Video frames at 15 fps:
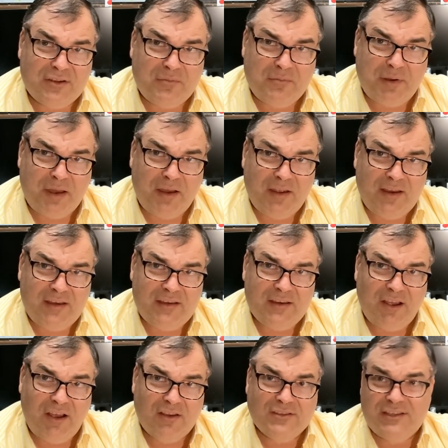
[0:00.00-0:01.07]
combined.
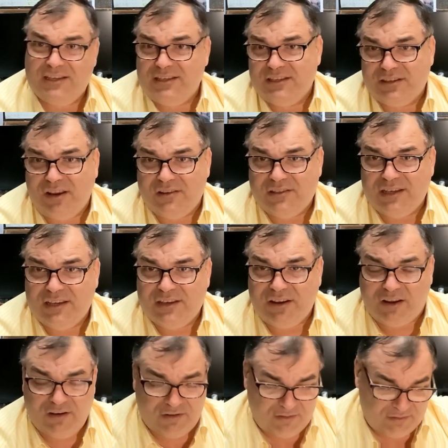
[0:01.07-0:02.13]
This is Aussie
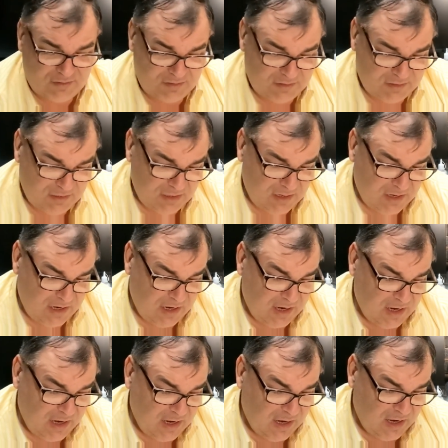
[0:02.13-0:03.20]
dollars.
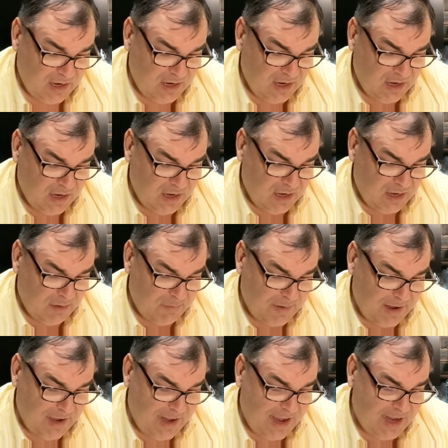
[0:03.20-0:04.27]

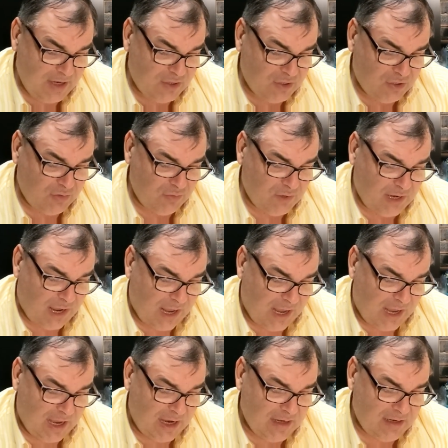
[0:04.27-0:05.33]
My Latitude
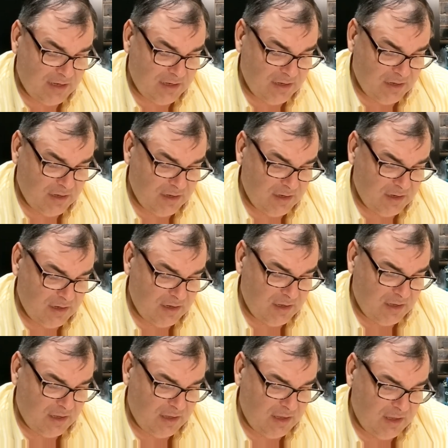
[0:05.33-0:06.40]
card,
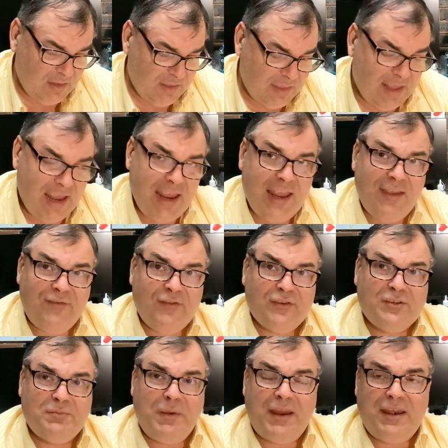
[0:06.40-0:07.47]
if you
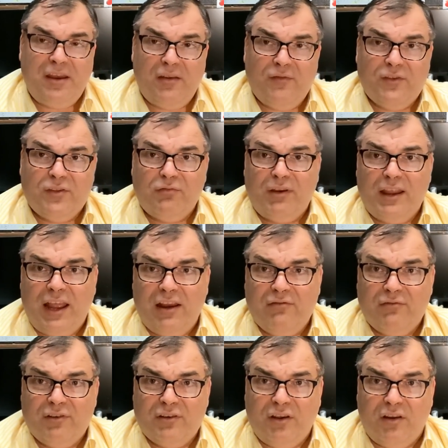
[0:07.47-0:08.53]
spend over
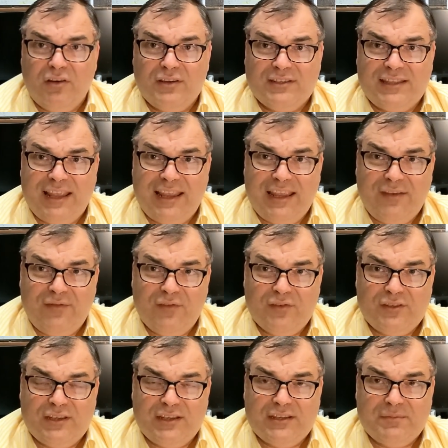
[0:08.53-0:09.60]
$300, they give you
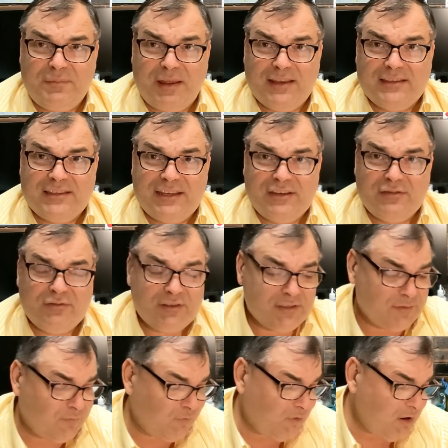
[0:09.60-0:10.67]
6 months
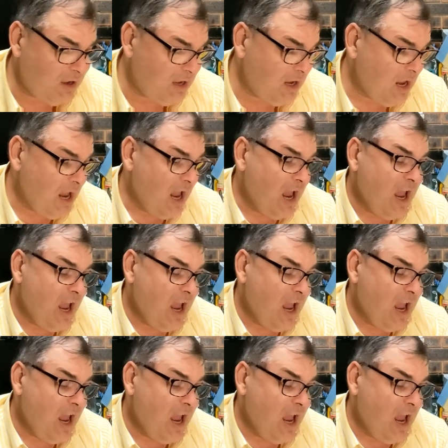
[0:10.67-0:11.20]
interest free.